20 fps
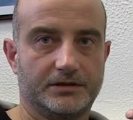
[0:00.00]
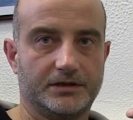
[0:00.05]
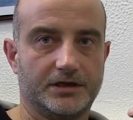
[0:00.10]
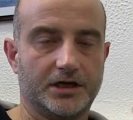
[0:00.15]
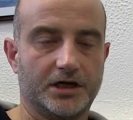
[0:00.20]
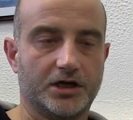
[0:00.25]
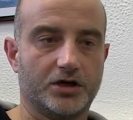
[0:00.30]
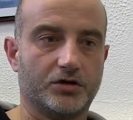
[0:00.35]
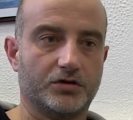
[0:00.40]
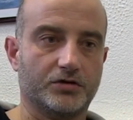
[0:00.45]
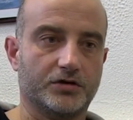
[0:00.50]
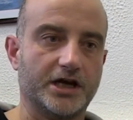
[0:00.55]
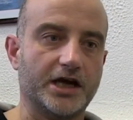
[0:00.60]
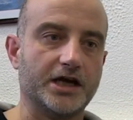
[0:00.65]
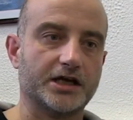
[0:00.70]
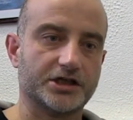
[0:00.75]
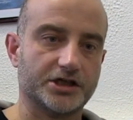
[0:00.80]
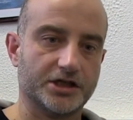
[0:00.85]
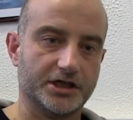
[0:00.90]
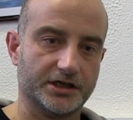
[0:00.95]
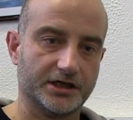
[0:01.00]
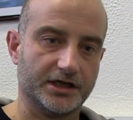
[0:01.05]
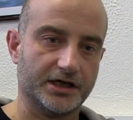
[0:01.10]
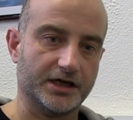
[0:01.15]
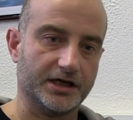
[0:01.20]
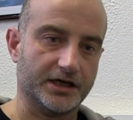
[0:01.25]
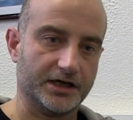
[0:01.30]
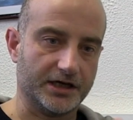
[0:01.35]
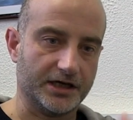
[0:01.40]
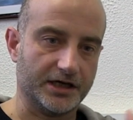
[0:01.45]
a connection,
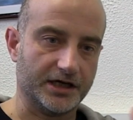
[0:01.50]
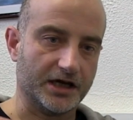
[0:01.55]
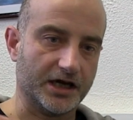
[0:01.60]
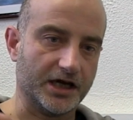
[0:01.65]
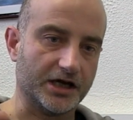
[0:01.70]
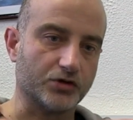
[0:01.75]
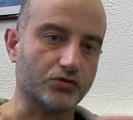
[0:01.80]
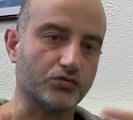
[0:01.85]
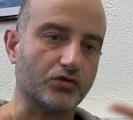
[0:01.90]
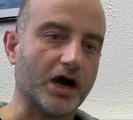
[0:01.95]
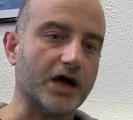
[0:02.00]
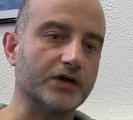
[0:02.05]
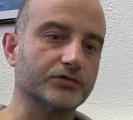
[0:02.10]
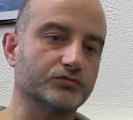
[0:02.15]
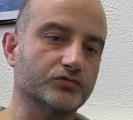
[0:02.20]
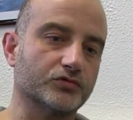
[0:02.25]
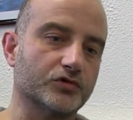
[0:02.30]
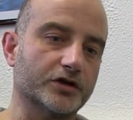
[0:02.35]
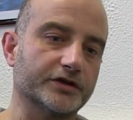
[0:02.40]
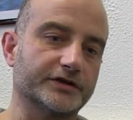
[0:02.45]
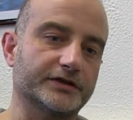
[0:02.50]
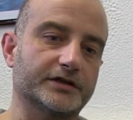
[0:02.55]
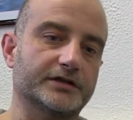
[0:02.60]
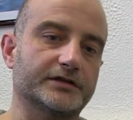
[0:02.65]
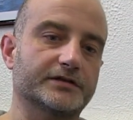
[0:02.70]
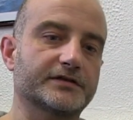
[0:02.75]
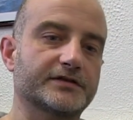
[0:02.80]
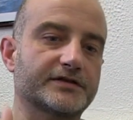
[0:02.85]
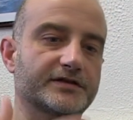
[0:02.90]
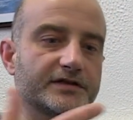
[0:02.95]
a groundwater
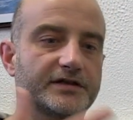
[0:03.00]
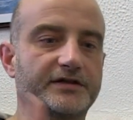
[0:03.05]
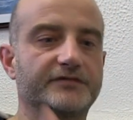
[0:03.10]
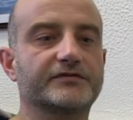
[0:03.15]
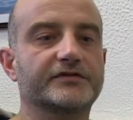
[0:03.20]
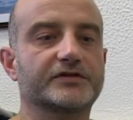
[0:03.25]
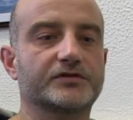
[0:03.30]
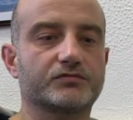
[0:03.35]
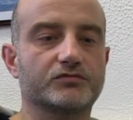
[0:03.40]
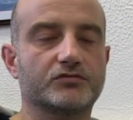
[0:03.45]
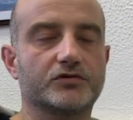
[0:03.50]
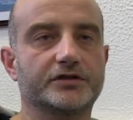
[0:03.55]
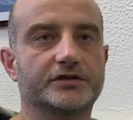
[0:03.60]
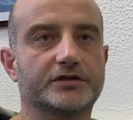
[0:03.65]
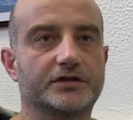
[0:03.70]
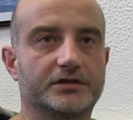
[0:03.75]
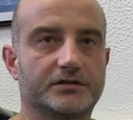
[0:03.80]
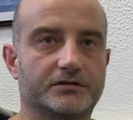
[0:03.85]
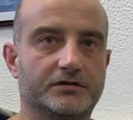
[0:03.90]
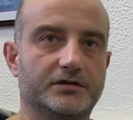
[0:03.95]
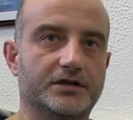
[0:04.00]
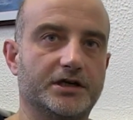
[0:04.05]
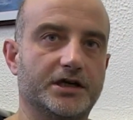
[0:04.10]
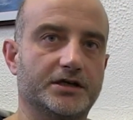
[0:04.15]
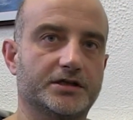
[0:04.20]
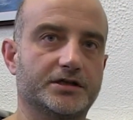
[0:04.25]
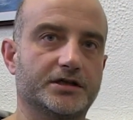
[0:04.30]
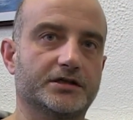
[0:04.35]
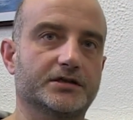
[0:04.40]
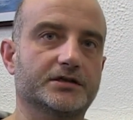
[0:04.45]
surface water
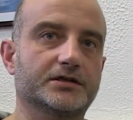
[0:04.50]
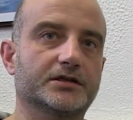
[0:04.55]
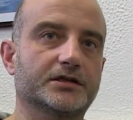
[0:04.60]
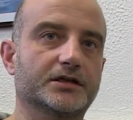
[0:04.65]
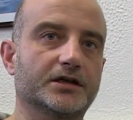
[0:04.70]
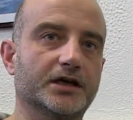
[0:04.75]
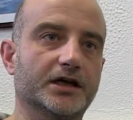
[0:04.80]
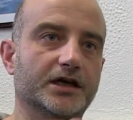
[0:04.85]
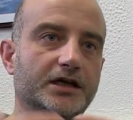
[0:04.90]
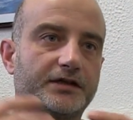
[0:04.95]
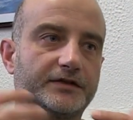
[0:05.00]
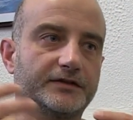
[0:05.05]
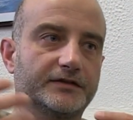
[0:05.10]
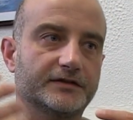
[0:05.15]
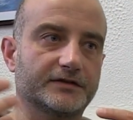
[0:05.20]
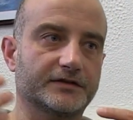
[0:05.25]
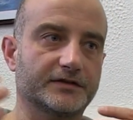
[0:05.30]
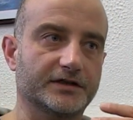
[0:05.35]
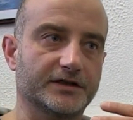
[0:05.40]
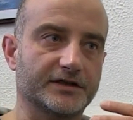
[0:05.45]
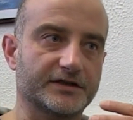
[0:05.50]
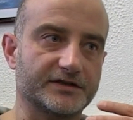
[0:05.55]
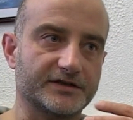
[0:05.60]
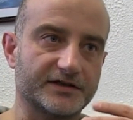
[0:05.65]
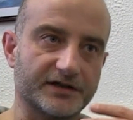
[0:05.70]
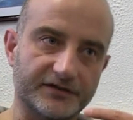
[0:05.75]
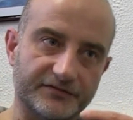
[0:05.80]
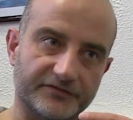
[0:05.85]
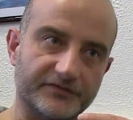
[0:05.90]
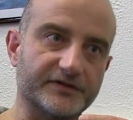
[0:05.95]
connection, and a
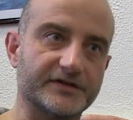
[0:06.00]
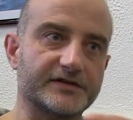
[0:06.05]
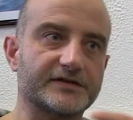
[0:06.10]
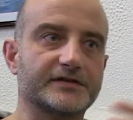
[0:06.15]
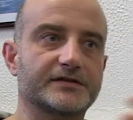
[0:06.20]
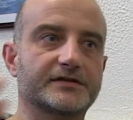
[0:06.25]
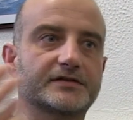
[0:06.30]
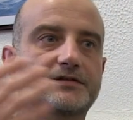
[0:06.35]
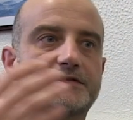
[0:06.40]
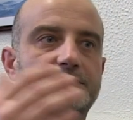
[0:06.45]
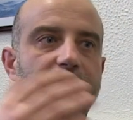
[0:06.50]
surface